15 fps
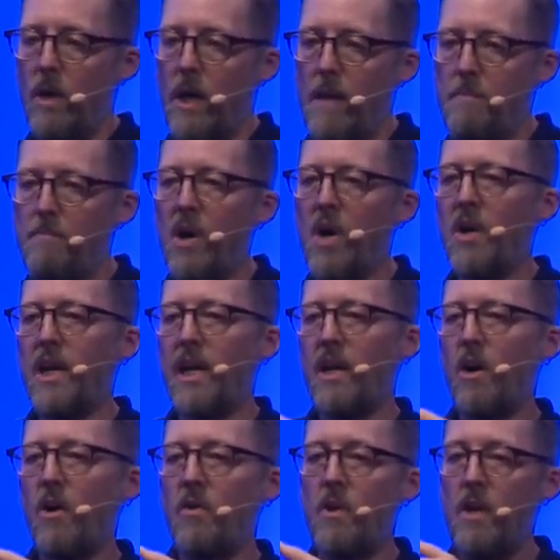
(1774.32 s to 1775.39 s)
embarking
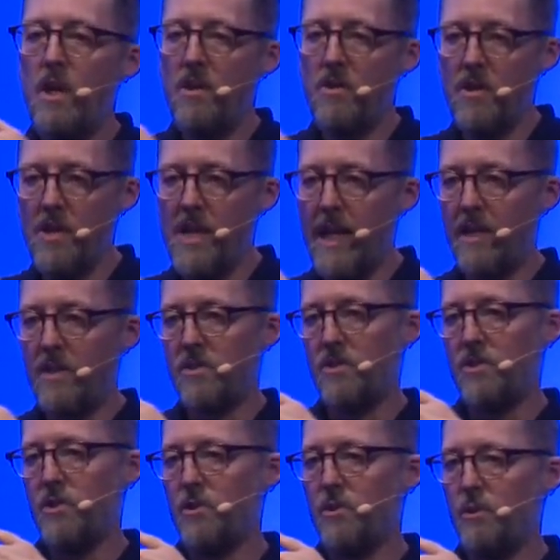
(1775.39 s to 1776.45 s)
on the next
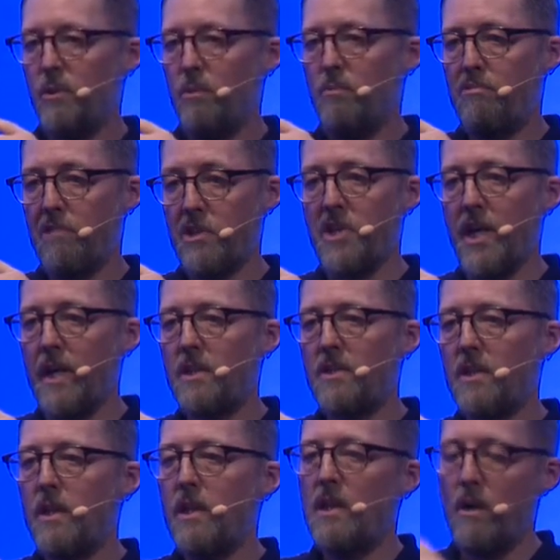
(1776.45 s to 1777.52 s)
new project,
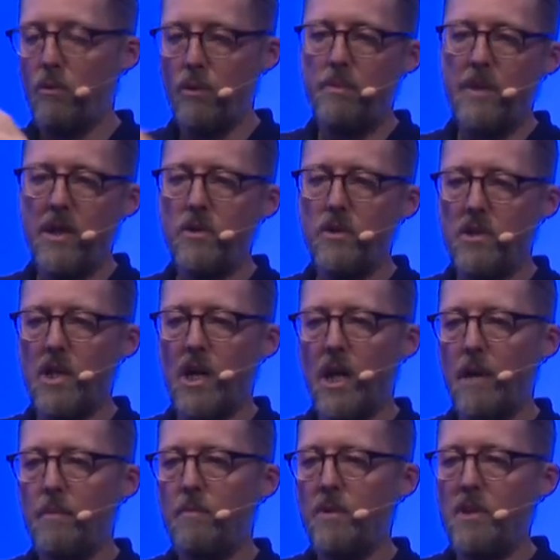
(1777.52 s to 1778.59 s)
that would be a good
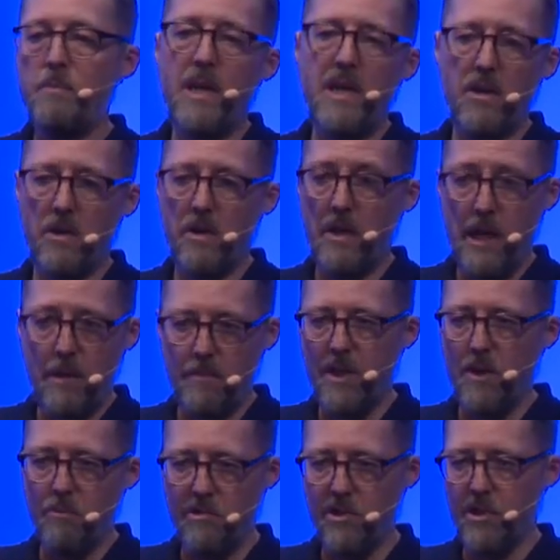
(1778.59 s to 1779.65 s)
time, depending on how
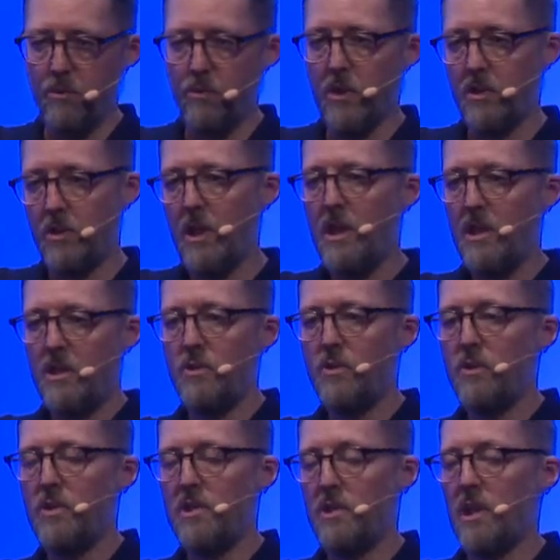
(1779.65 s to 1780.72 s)
big the project was, to
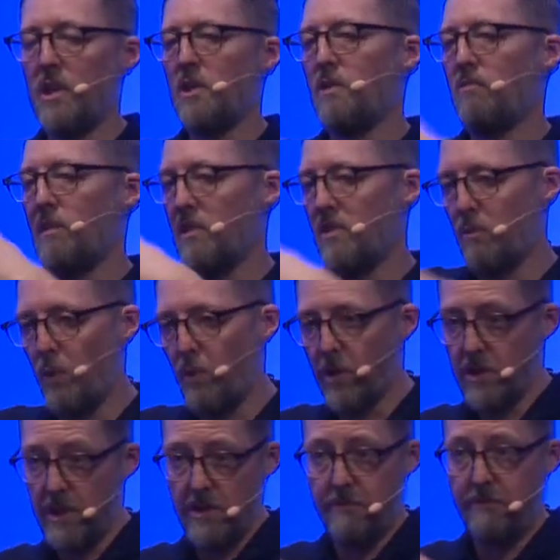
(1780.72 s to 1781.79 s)
do a design sprint. So we
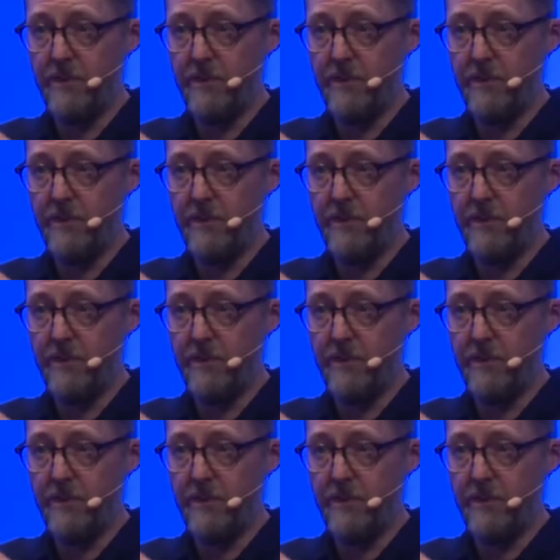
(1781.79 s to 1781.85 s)
want it to